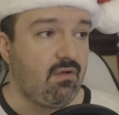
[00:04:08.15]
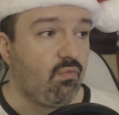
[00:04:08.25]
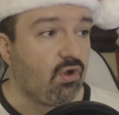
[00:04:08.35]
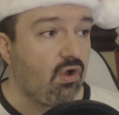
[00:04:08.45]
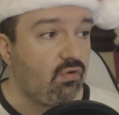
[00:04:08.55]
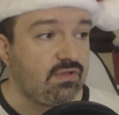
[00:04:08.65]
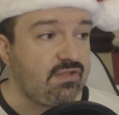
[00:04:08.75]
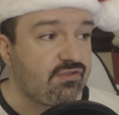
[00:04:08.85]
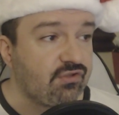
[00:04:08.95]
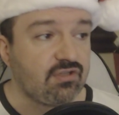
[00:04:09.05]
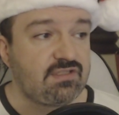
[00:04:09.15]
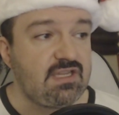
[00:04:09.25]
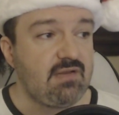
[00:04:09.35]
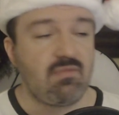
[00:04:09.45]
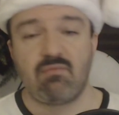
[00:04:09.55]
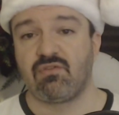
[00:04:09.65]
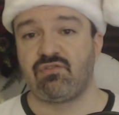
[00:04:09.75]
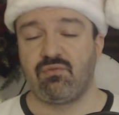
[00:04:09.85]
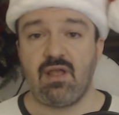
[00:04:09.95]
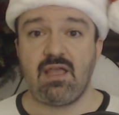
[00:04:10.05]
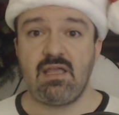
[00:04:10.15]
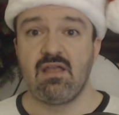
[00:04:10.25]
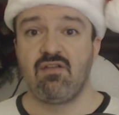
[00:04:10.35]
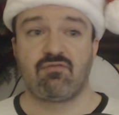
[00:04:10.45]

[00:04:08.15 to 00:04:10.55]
We're only thirteen members away